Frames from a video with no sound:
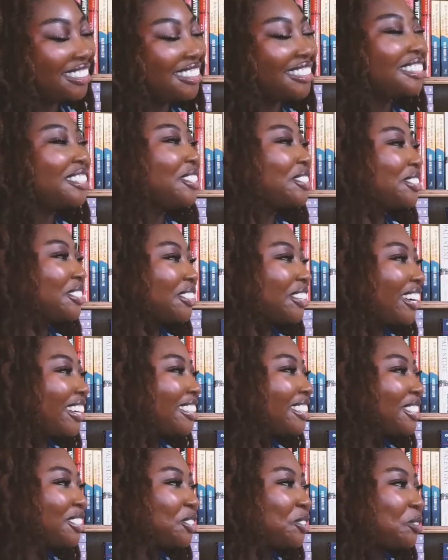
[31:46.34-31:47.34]
there's an
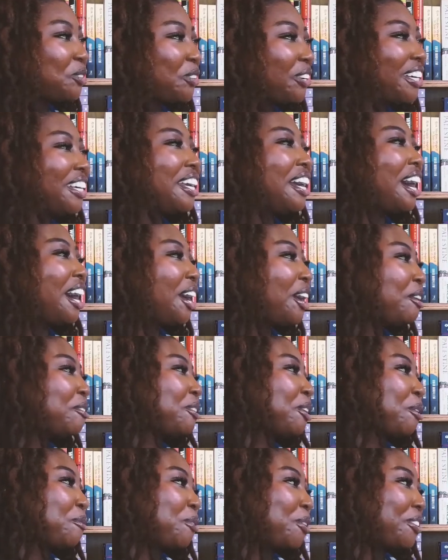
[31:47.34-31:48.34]
audience for it. I am
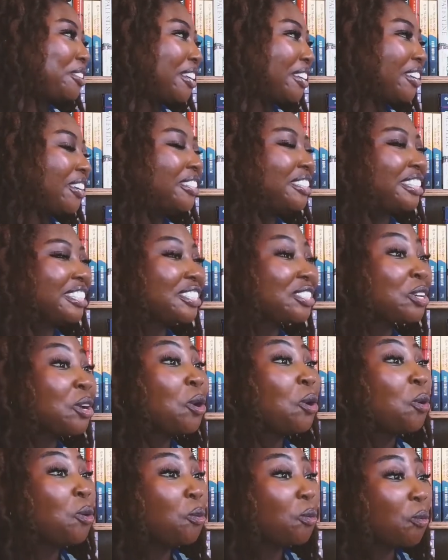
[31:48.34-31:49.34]
not a part of that audience.
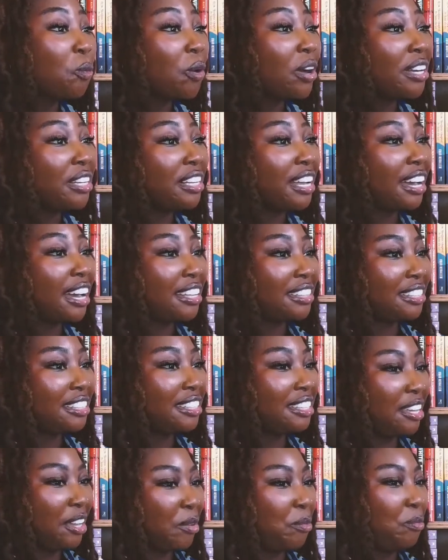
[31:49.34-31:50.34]
What I
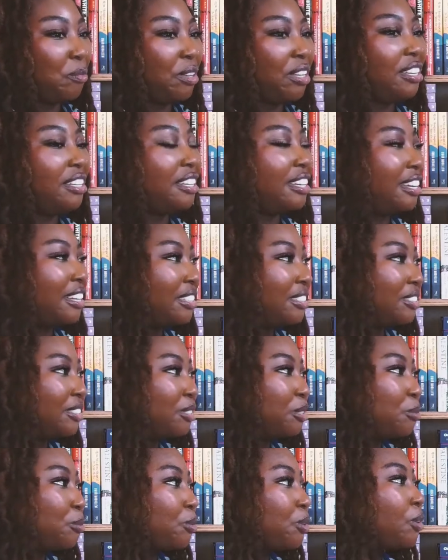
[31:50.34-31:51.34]
think kept me engaged
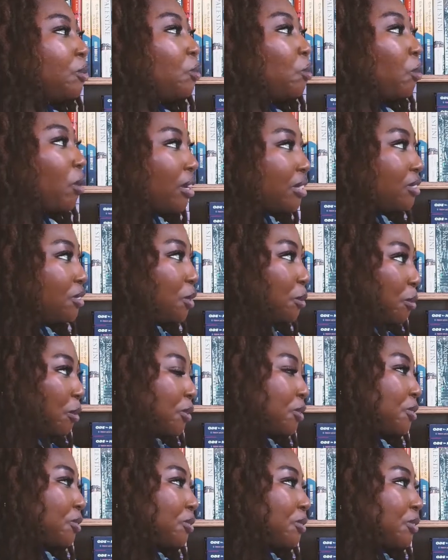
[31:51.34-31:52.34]
in the book was your
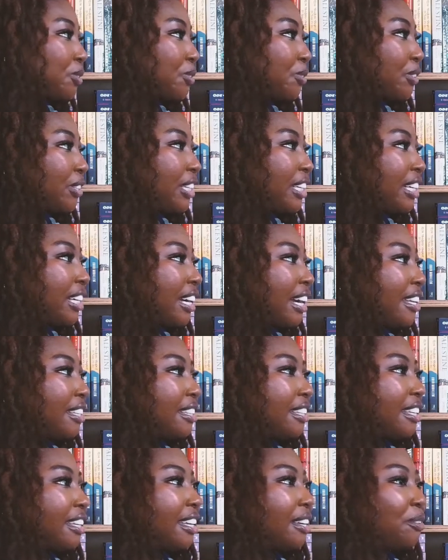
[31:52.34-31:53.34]
personal story. I
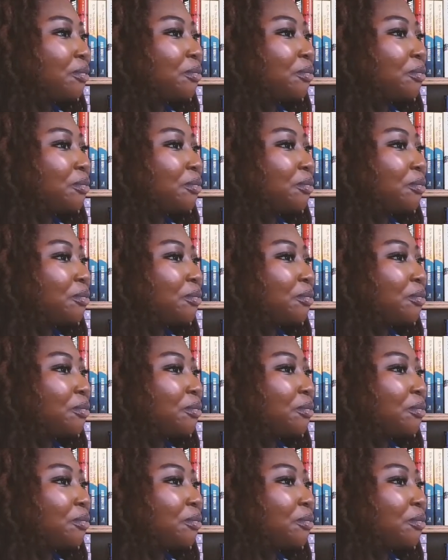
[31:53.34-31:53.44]
think it